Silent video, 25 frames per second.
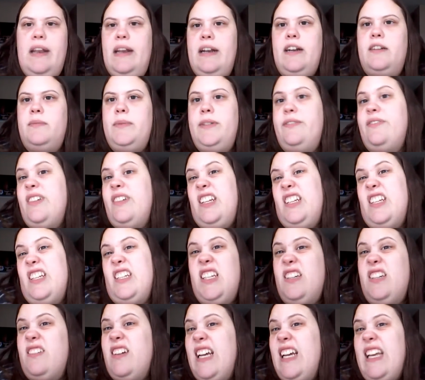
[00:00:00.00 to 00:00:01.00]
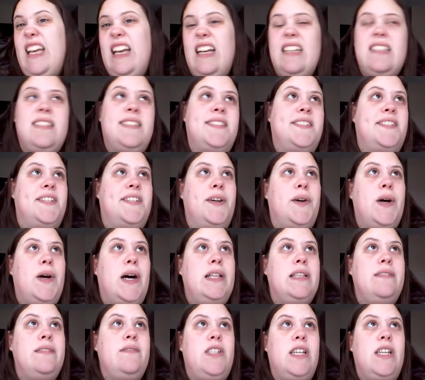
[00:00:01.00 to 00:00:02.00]
it'll be fun to do, I guess. So
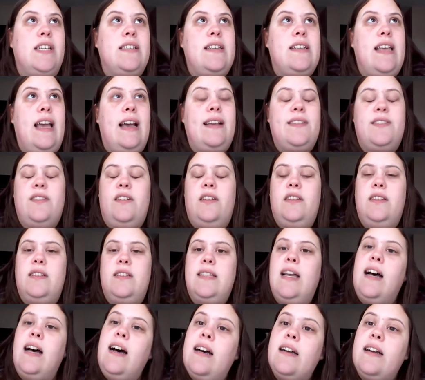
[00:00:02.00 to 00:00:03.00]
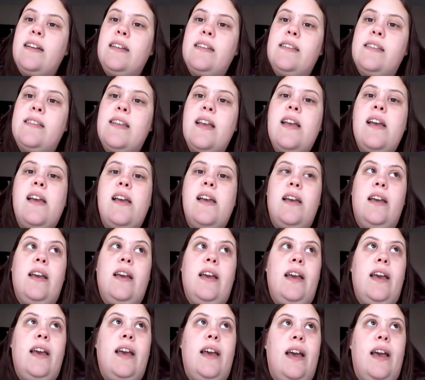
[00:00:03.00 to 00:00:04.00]
I'll have just cast on the socks.
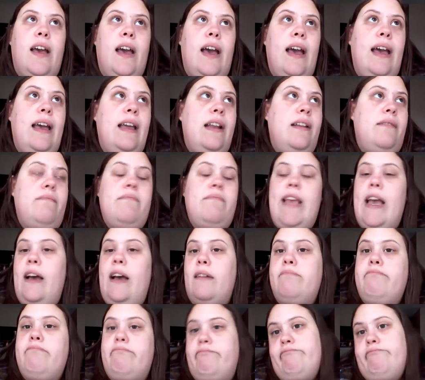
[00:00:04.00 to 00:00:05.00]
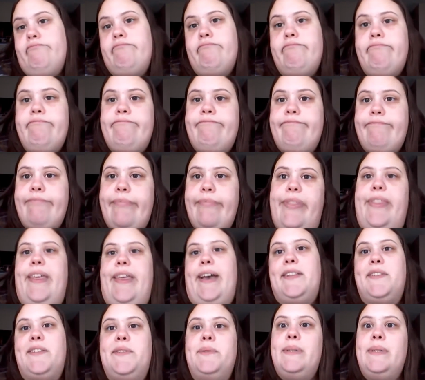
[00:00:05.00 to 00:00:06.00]
And yeah,
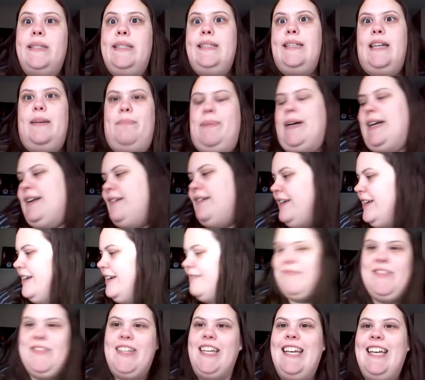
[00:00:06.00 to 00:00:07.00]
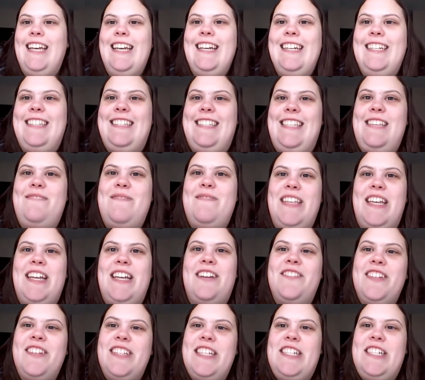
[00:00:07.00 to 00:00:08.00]
that's what's up. I don't know. It seems
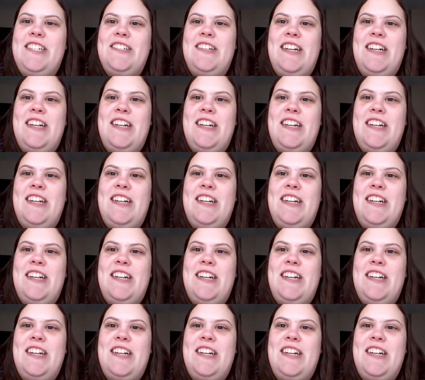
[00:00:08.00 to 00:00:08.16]
like a really